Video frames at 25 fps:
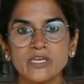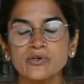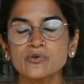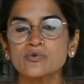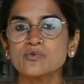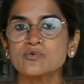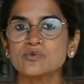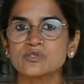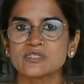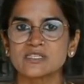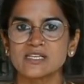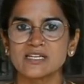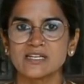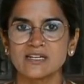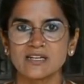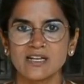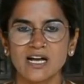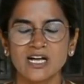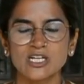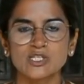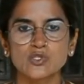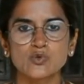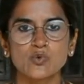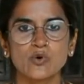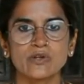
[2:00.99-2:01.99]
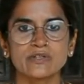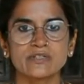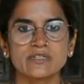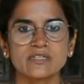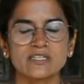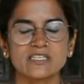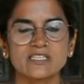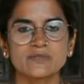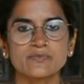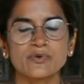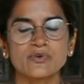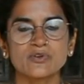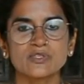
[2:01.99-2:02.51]
use in large
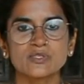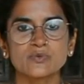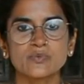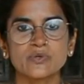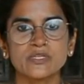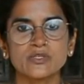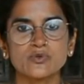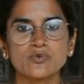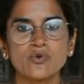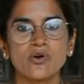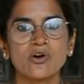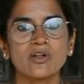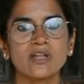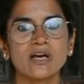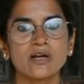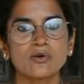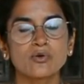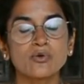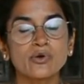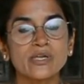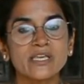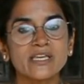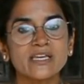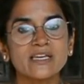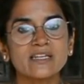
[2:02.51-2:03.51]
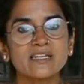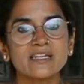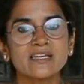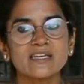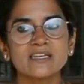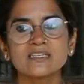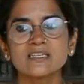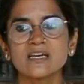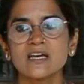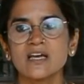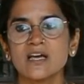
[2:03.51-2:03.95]
quantities because we do all our cooking in it,